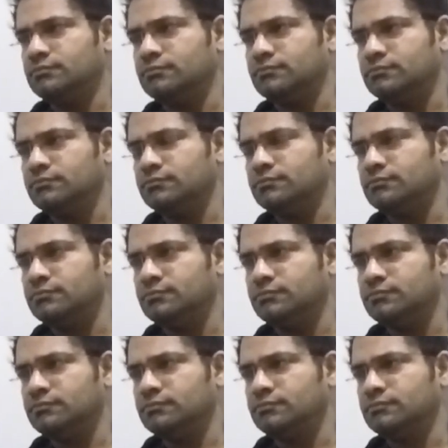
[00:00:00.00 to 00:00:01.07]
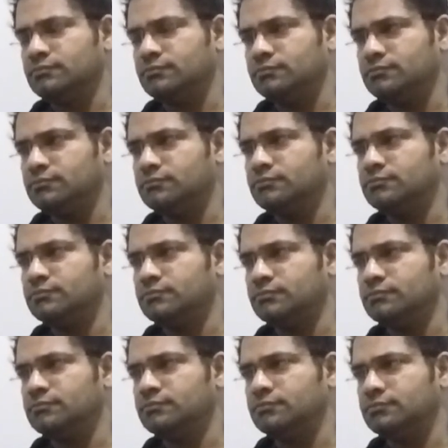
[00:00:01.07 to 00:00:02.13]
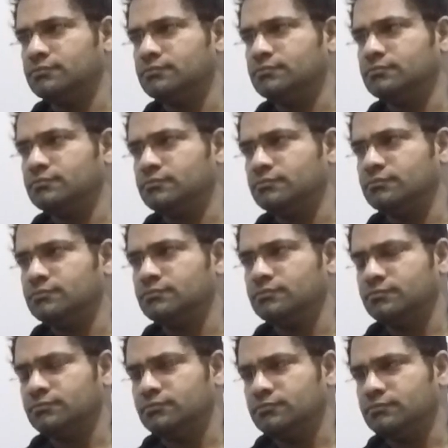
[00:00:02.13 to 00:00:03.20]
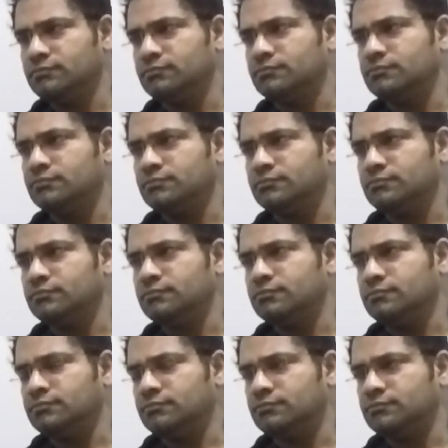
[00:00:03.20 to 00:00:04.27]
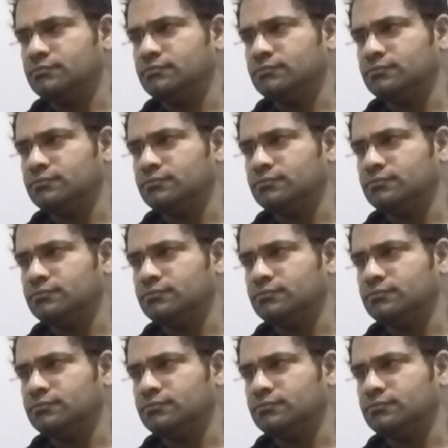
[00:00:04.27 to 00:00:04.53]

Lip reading: (silent)